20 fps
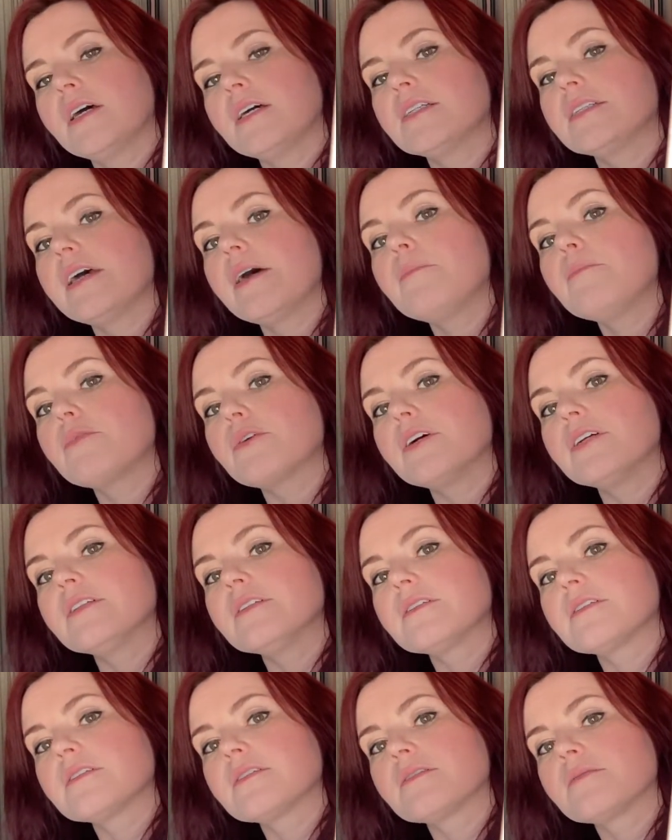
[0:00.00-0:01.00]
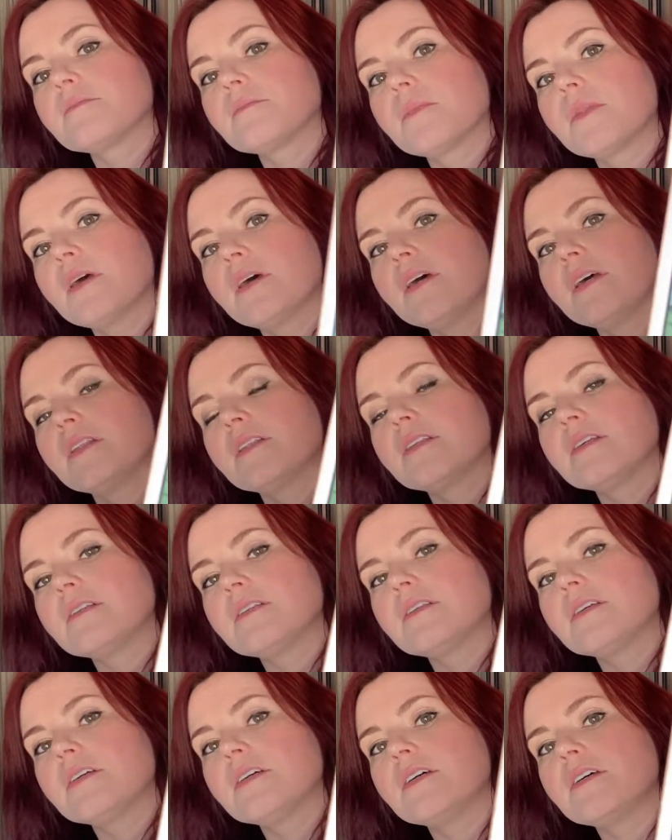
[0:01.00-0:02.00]
Temperance.
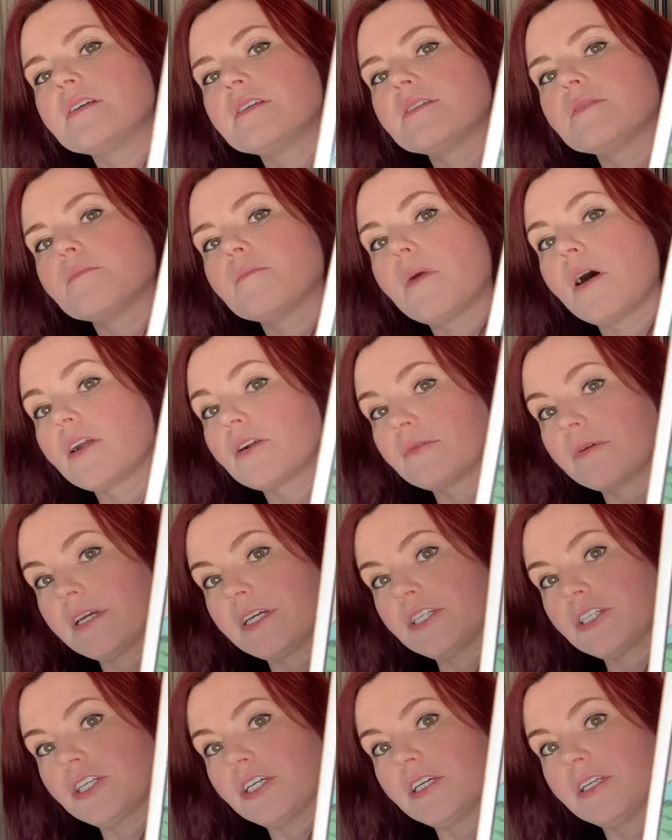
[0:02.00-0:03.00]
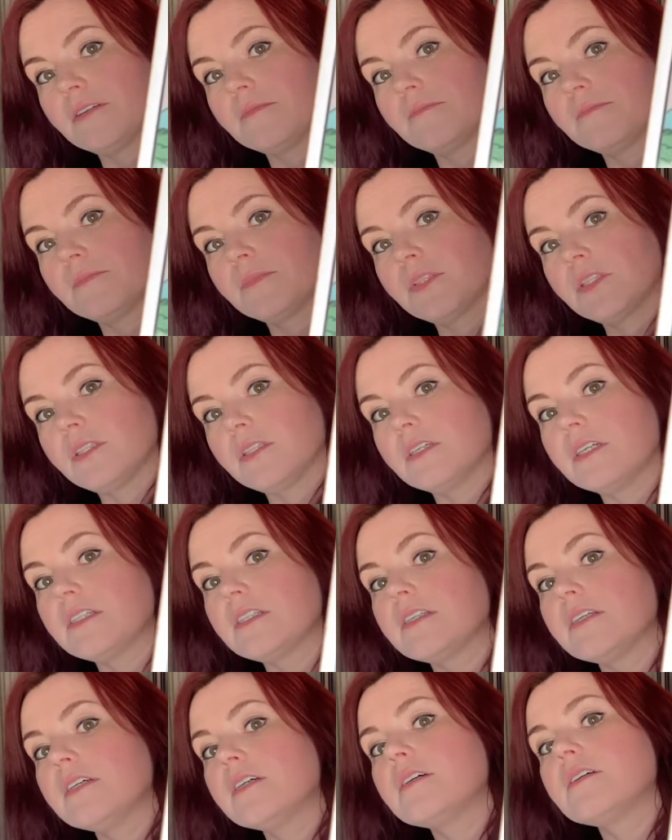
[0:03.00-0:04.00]
This is moderation.
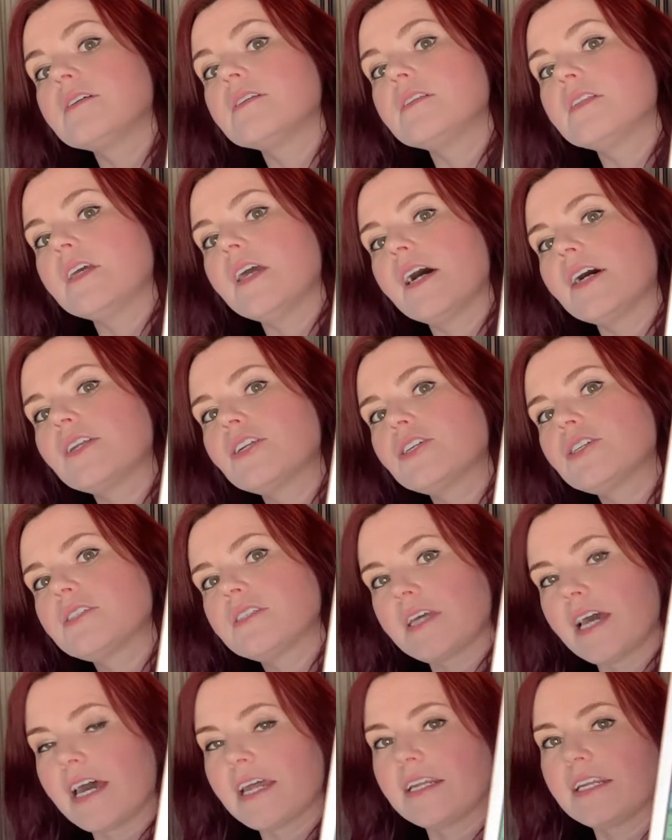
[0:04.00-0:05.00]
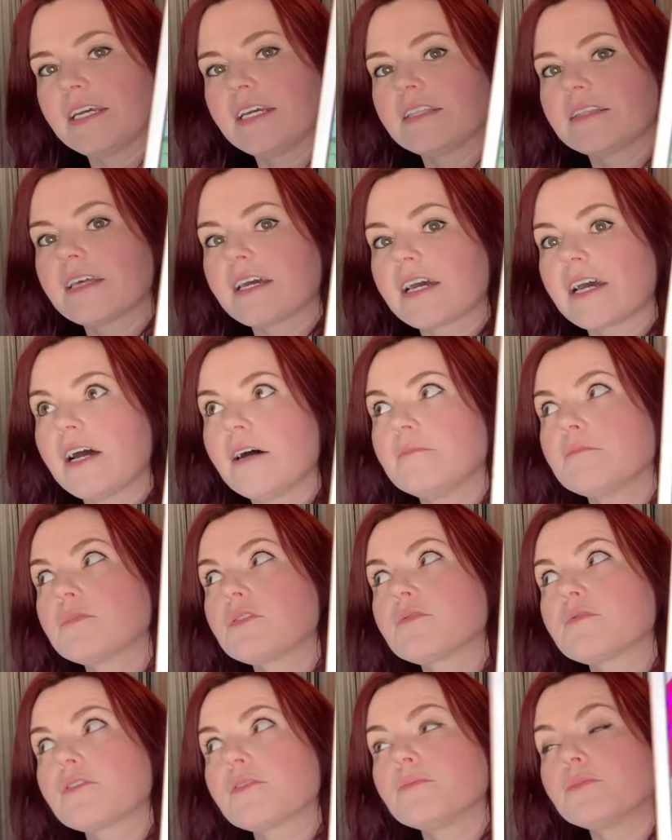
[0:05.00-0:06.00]
This is the understanding that comes
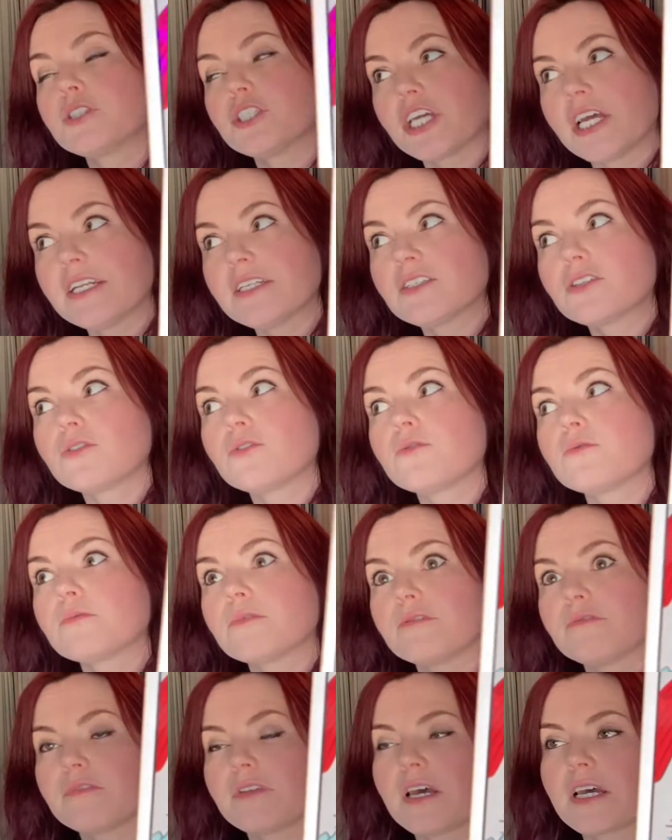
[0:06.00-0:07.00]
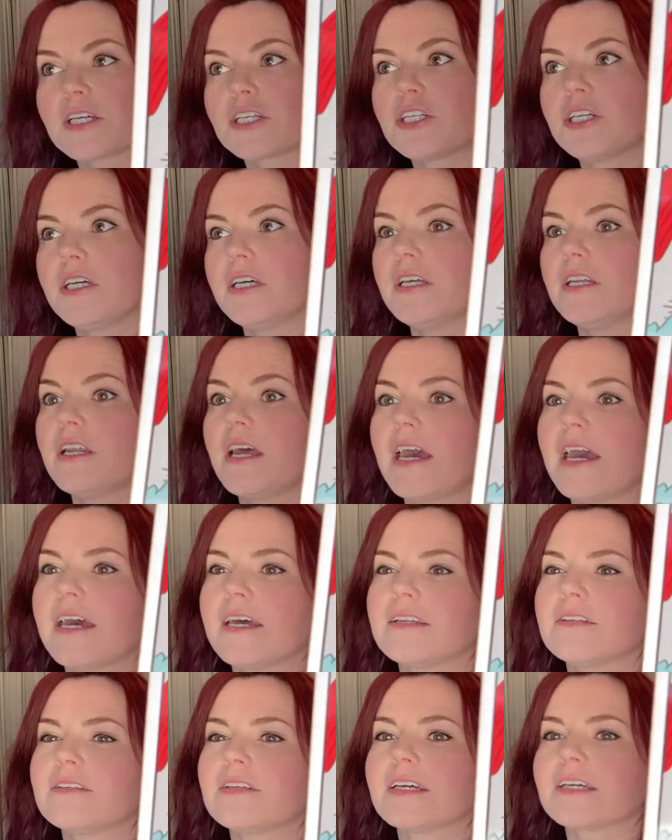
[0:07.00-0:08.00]
from gentle reflection
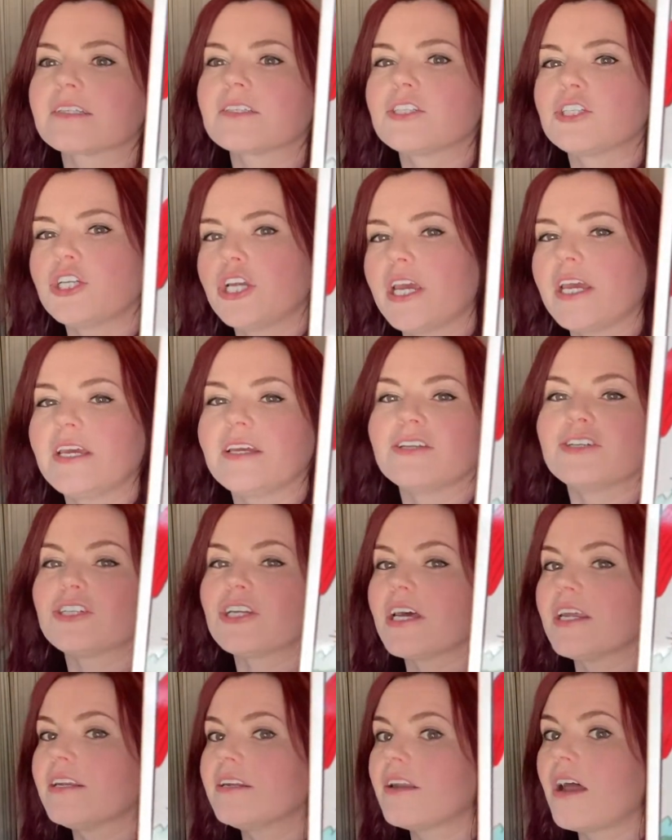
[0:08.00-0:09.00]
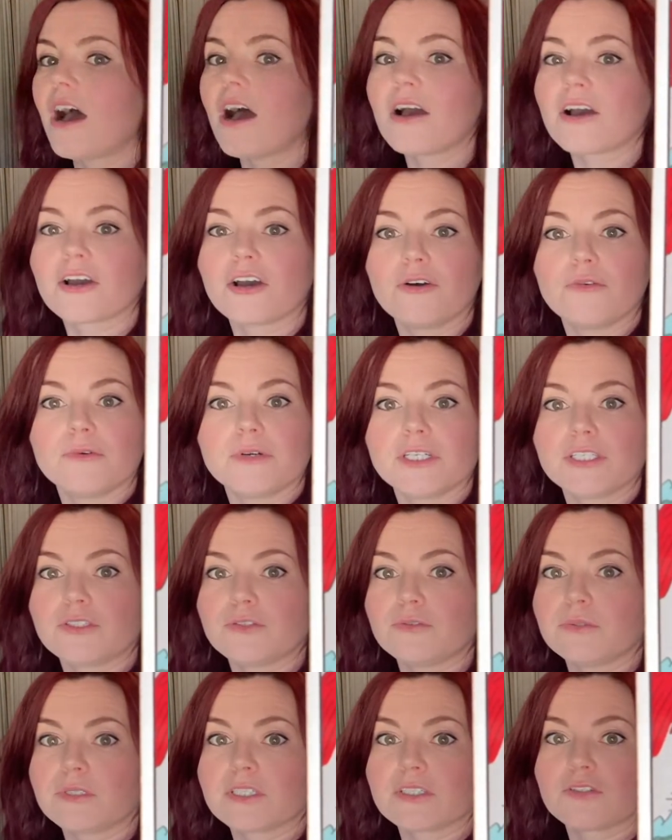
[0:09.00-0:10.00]
and exchange and not going
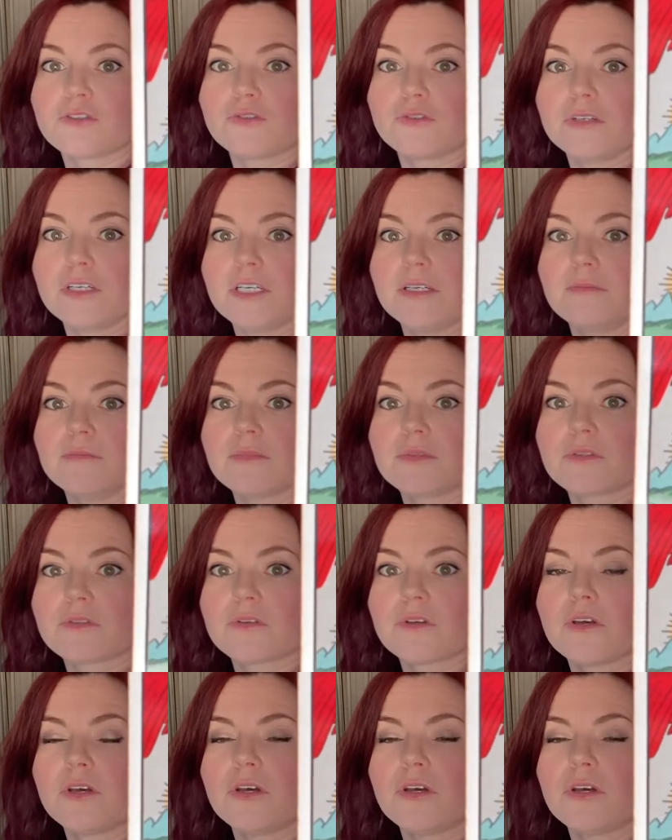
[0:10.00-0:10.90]
to extremes.